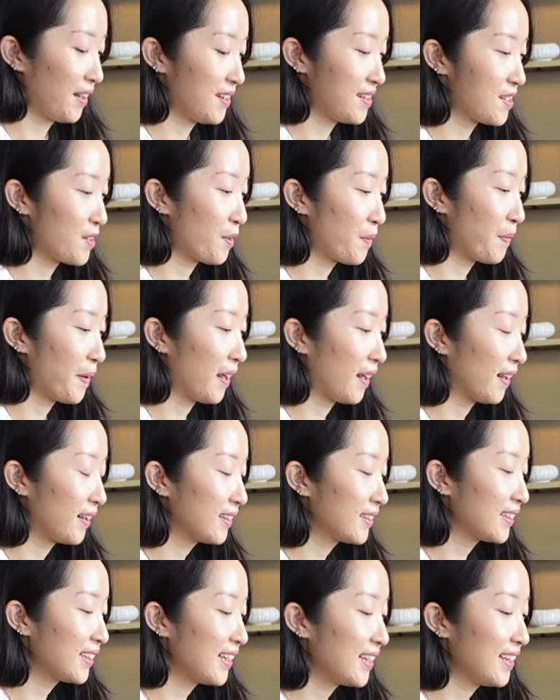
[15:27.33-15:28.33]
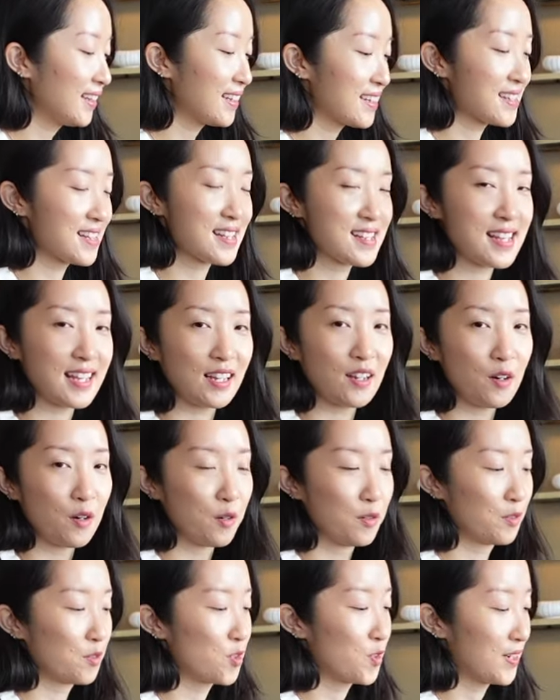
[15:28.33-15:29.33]
Okay, so apparently this is like a
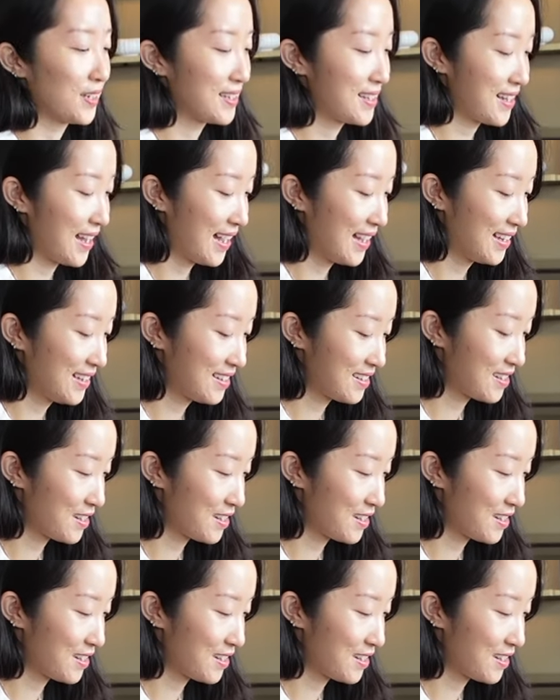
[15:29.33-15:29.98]
whole drink set.